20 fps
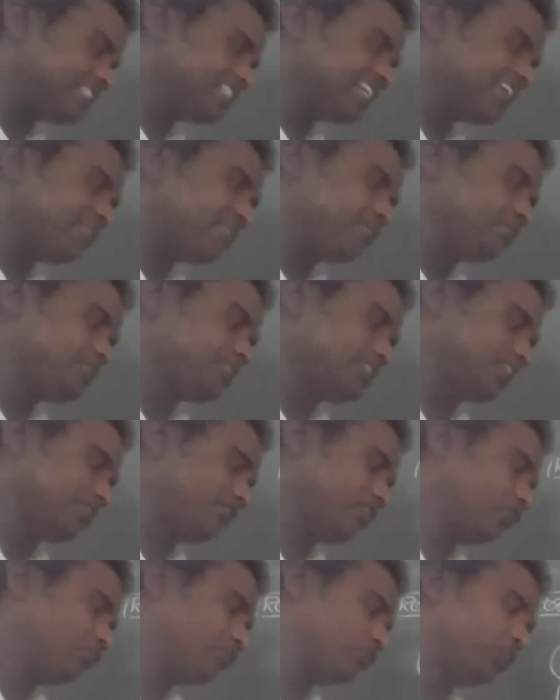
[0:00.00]

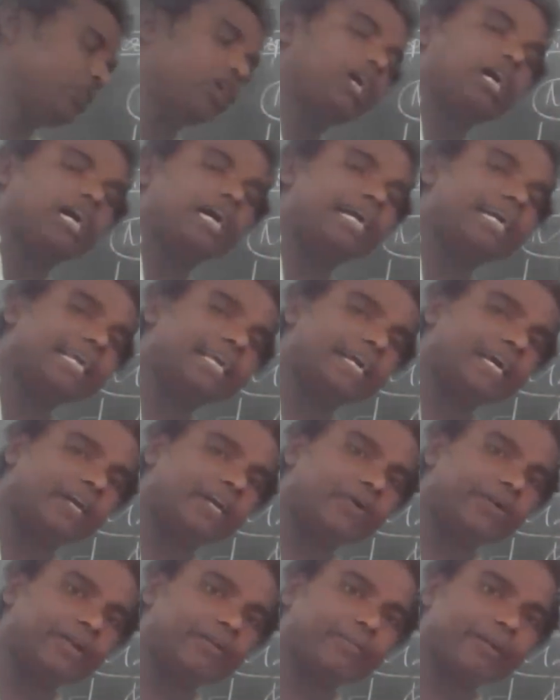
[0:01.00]
cephalopoda and
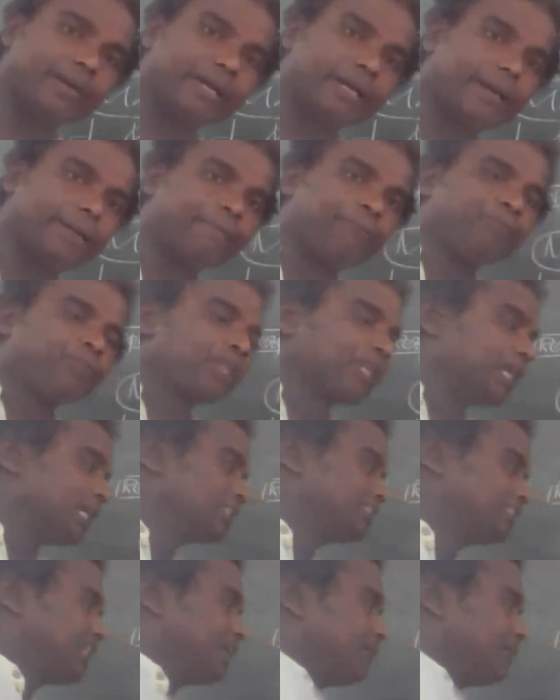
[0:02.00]
echinodermata. Examples of